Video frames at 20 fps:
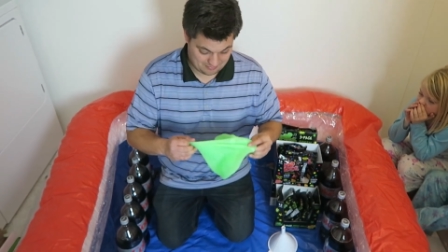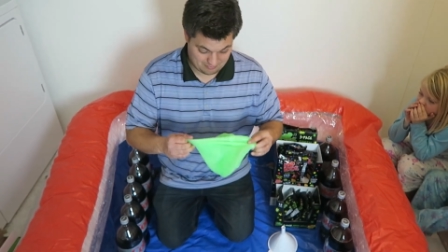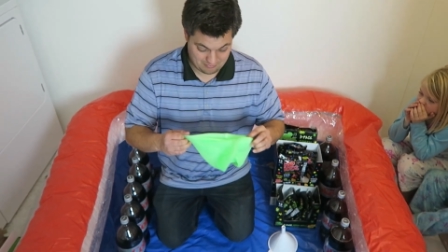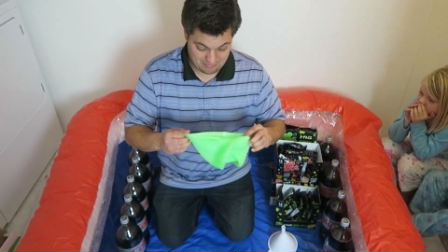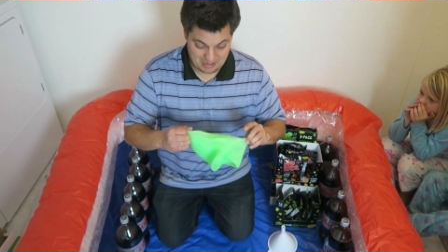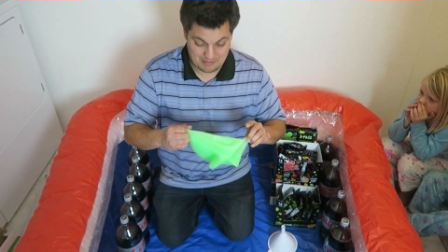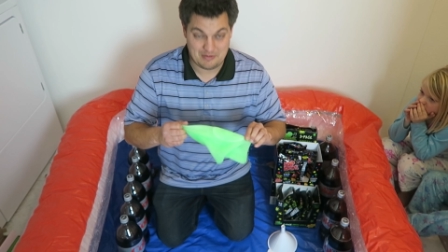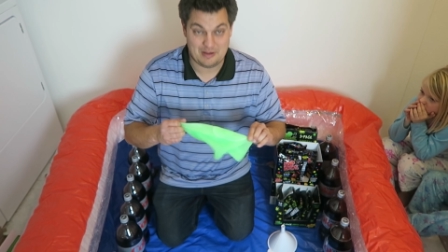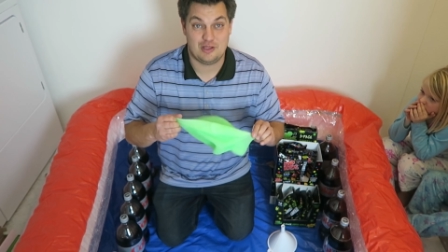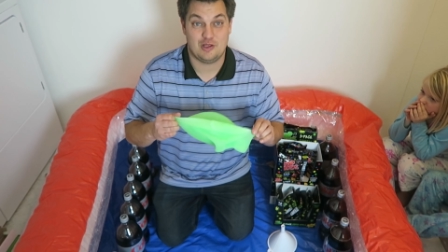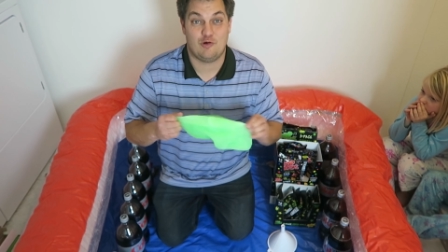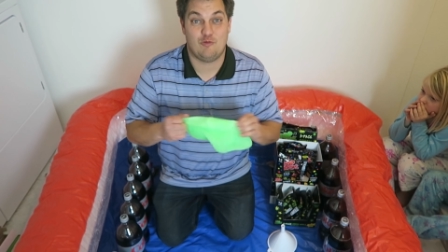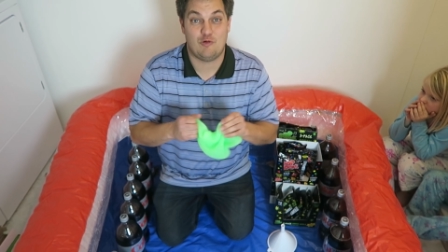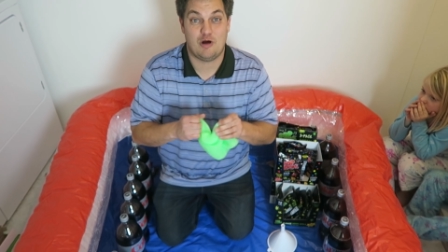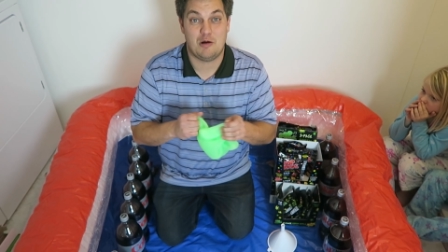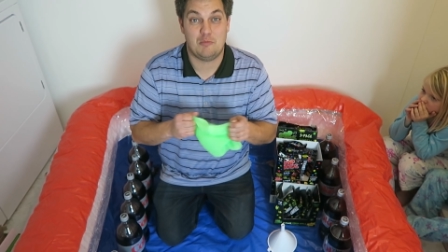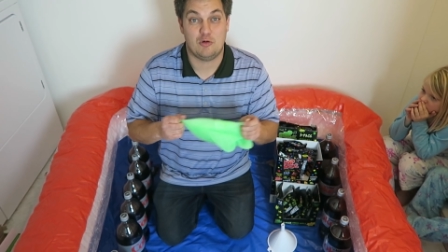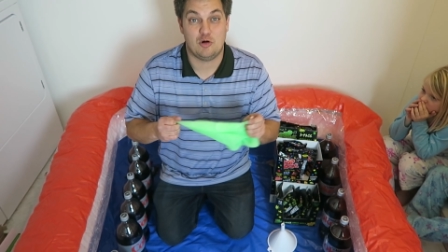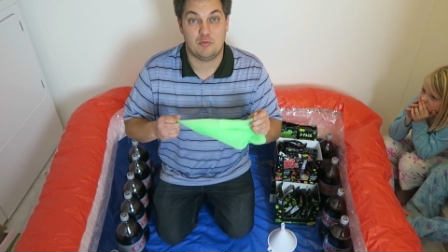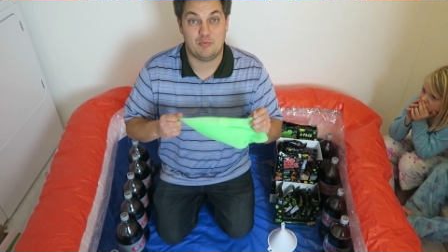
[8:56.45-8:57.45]
maybe the
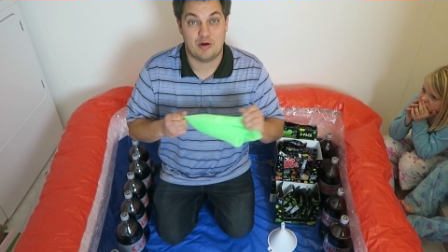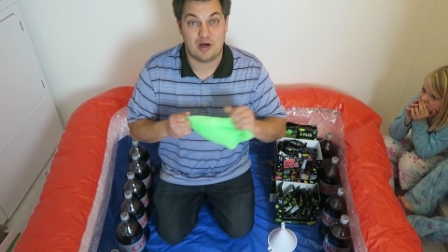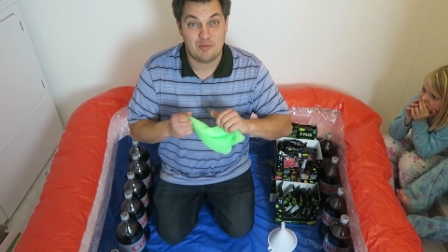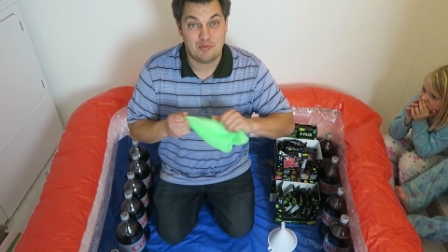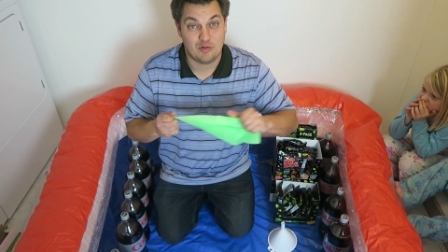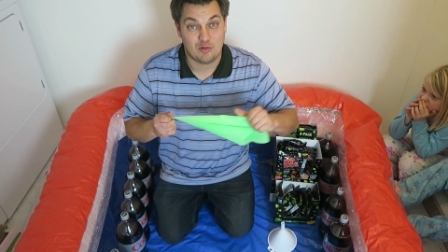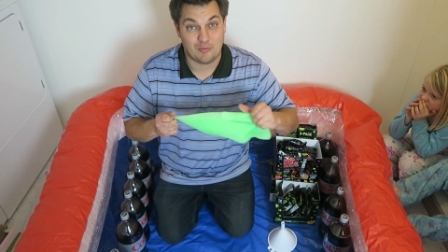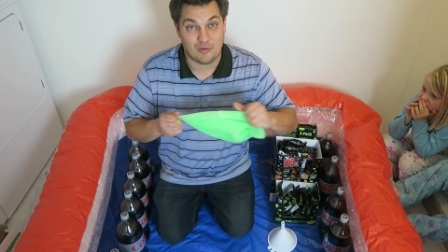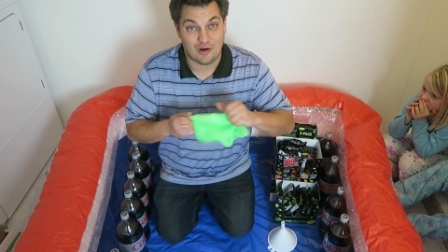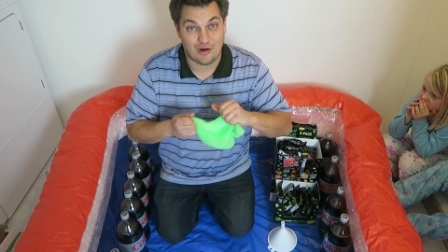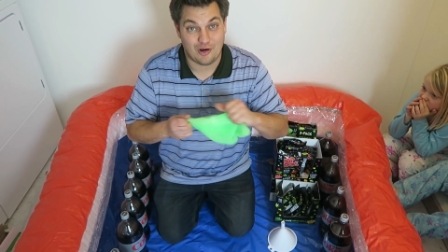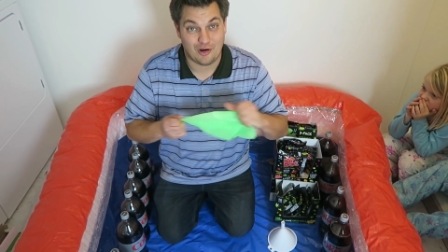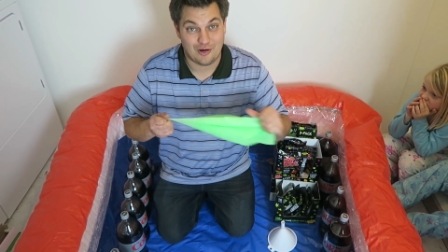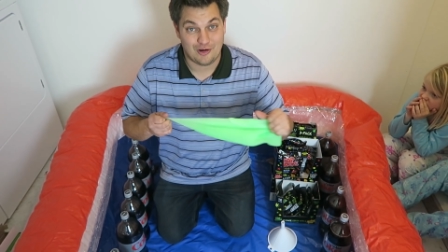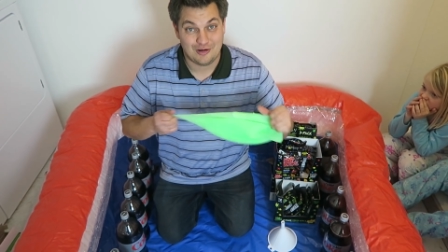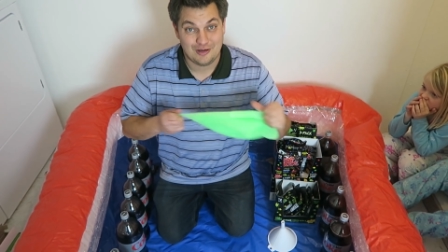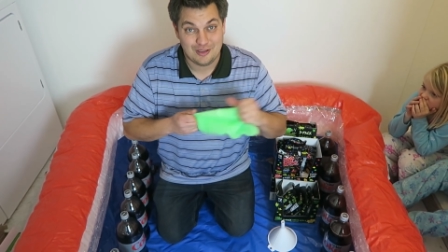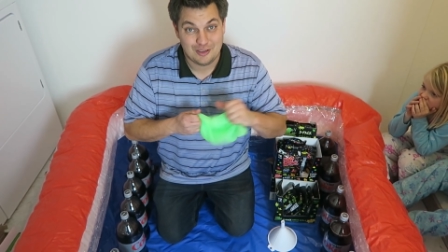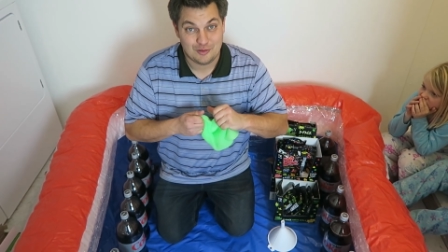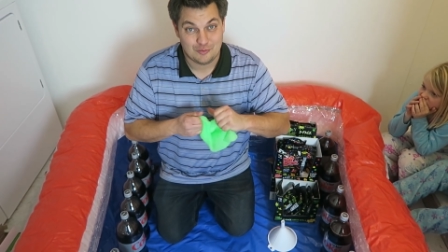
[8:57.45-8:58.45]
Wubble Bubble
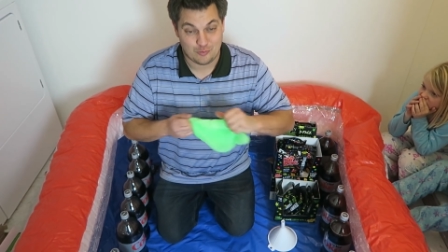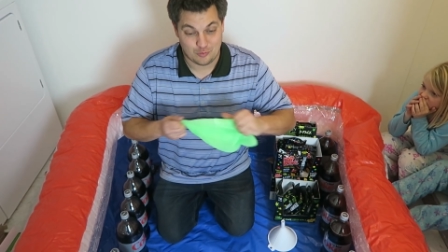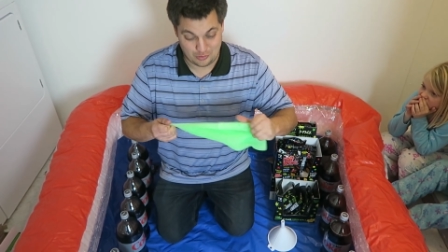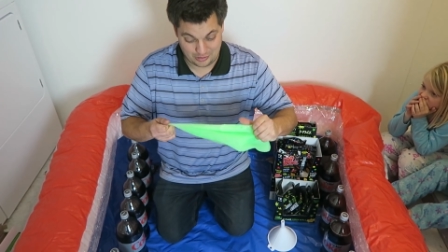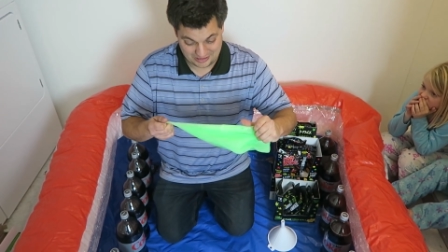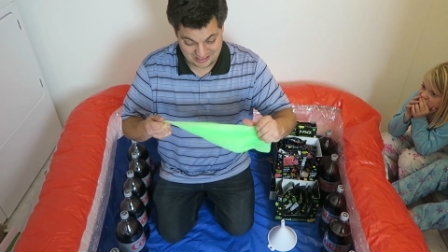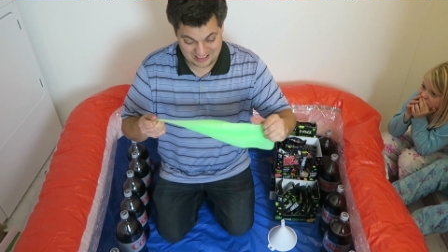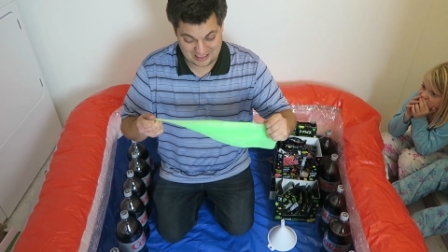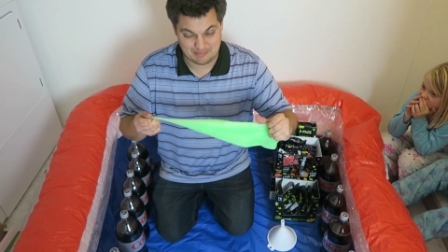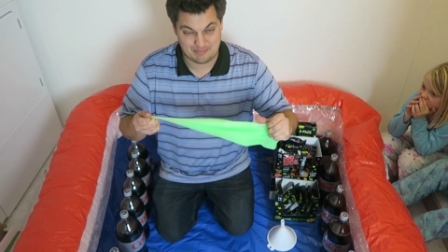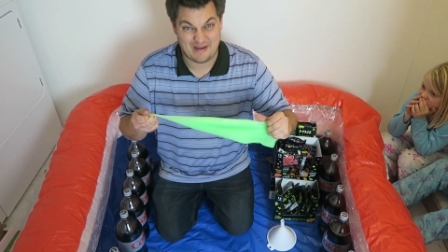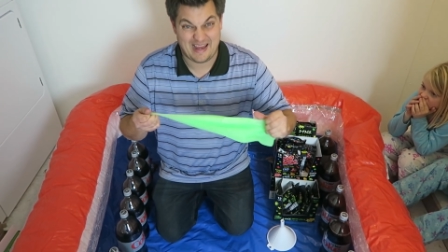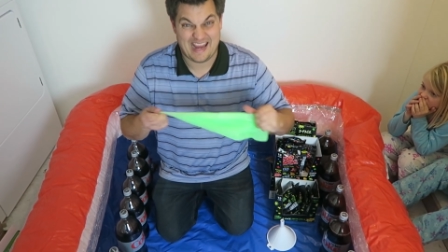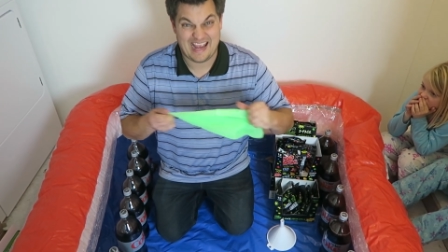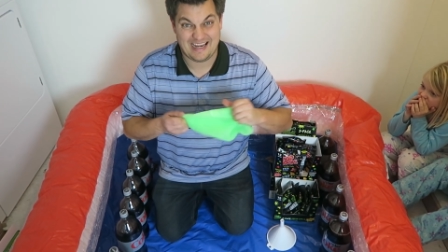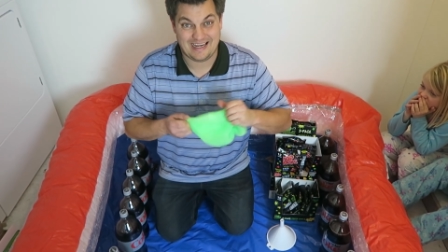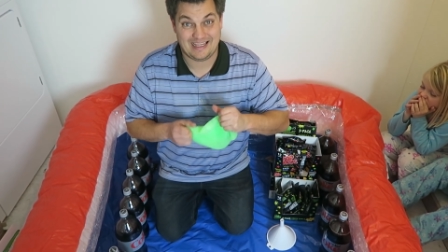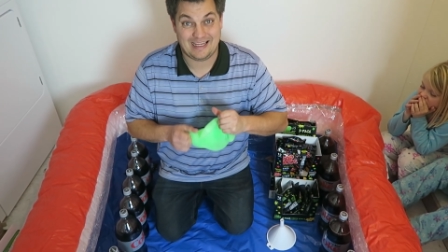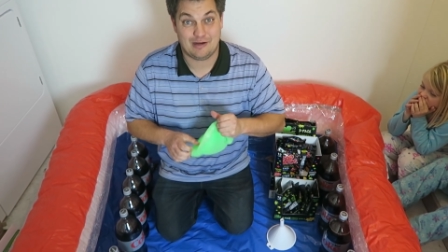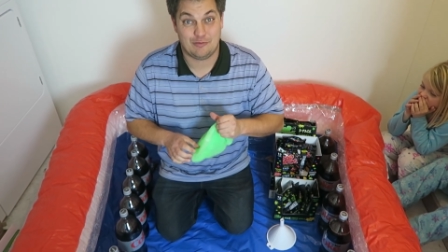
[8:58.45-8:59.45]
Ball will
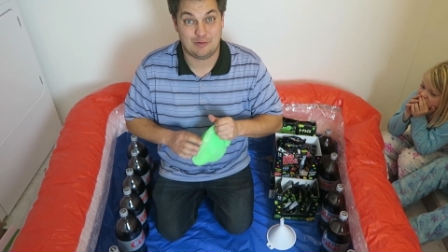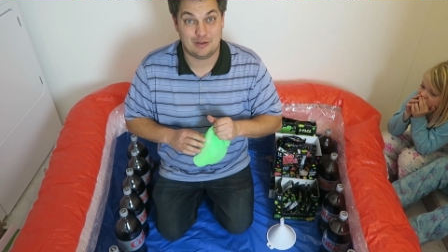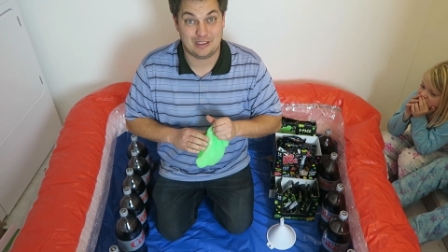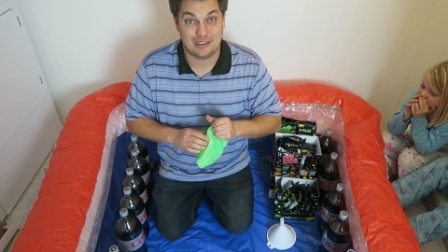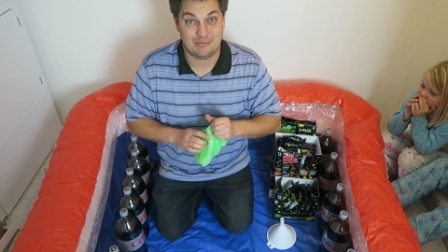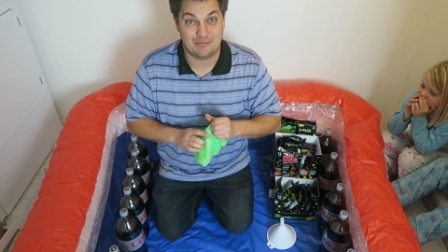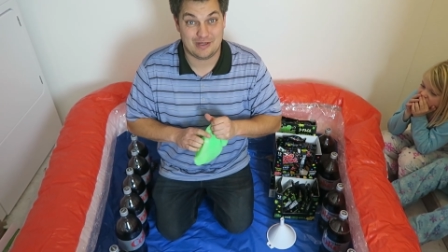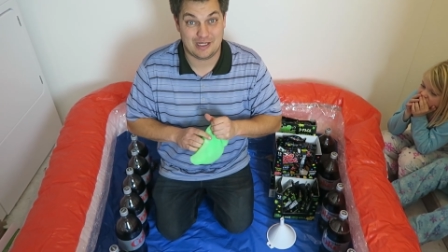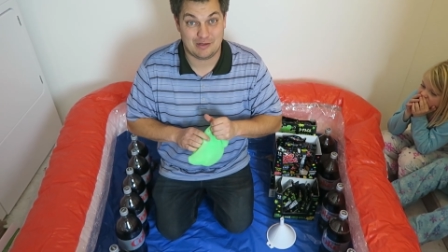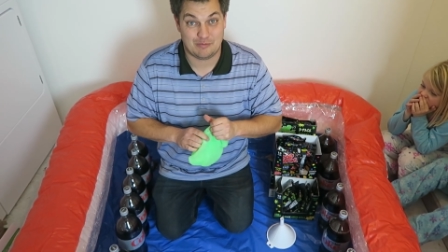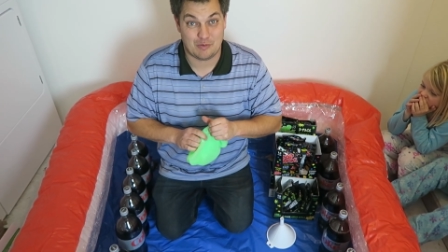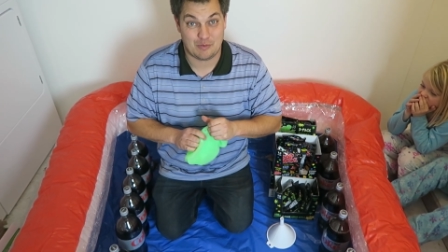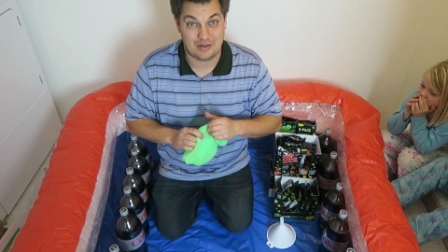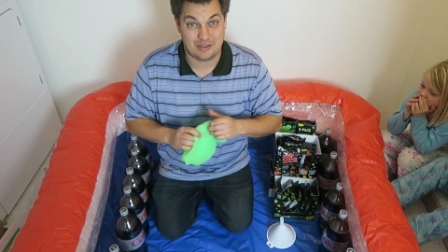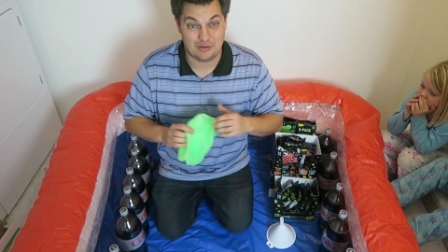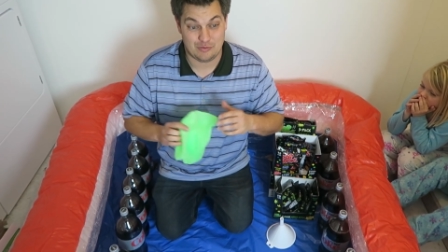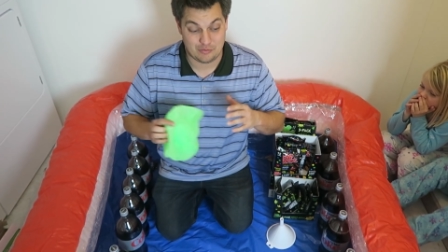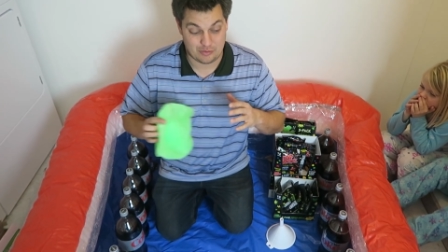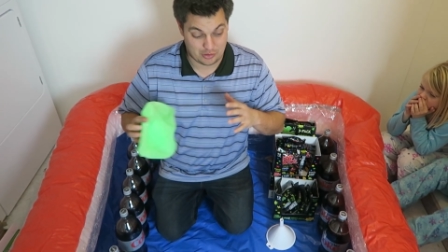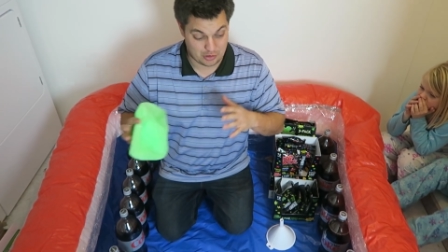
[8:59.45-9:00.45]
expand and get really big when we
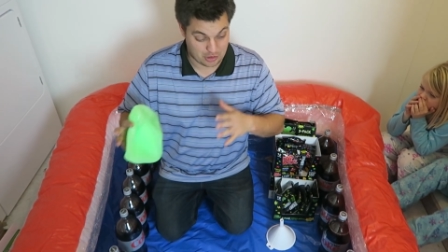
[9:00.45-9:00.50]
do